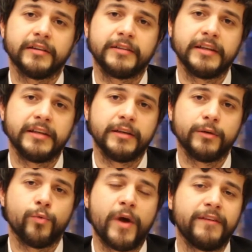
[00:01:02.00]

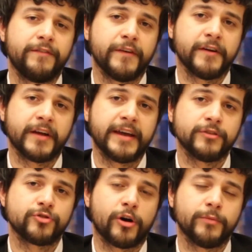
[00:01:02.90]
the welfare
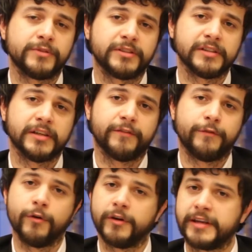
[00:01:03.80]
and jobs
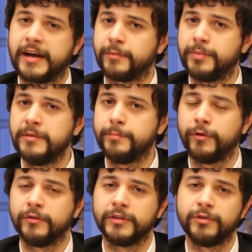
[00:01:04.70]
for young
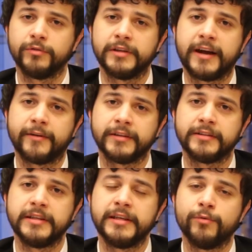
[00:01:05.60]
people, youth
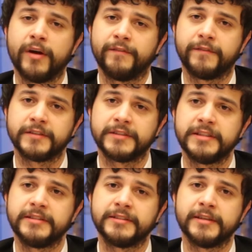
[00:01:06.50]
guarantee, welfare
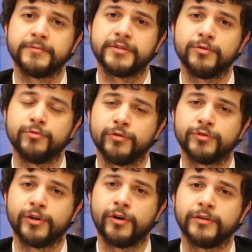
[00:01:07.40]
systems,
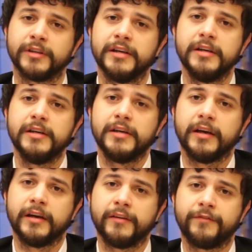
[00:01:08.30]
Eurozone
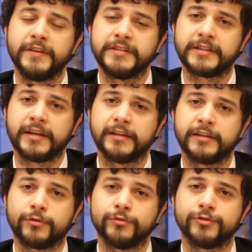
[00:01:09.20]

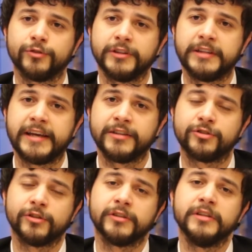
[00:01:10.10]
fiscal
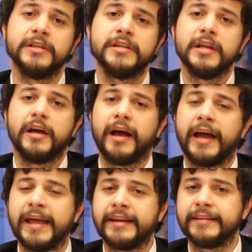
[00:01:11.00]
consolidation,
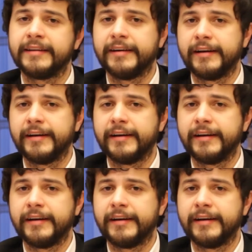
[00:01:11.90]
and